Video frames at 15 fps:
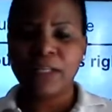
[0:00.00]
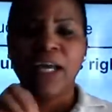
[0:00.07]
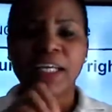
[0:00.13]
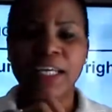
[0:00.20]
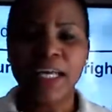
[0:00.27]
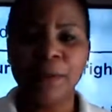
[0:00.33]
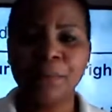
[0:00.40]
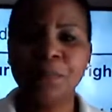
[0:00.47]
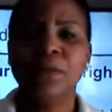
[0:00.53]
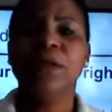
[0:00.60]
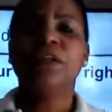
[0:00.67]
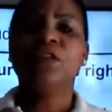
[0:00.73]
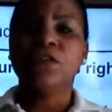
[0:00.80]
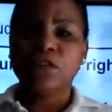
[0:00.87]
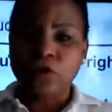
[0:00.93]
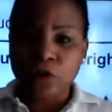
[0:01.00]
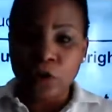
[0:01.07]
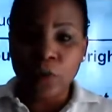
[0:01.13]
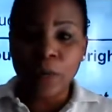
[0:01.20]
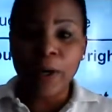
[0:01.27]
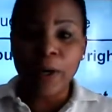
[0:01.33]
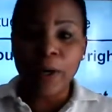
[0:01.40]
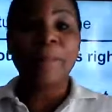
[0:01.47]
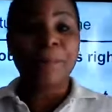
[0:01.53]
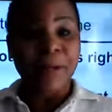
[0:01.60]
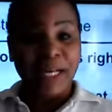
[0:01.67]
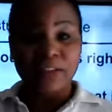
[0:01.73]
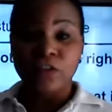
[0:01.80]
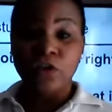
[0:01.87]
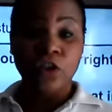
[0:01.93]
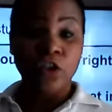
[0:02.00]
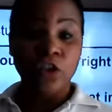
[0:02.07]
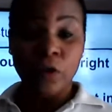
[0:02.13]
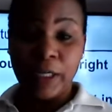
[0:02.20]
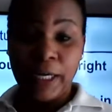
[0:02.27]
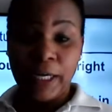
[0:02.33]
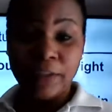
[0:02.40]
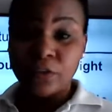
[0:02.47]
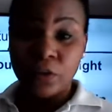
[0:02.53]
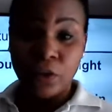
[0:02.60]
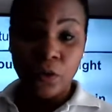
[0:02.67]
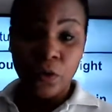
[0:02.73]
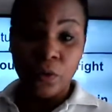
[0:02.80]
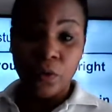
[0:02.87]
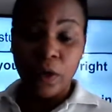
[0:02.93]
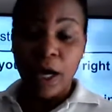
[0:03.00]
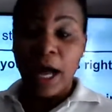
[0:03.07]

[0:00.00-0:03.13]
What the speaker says: Keep doing the best you can do.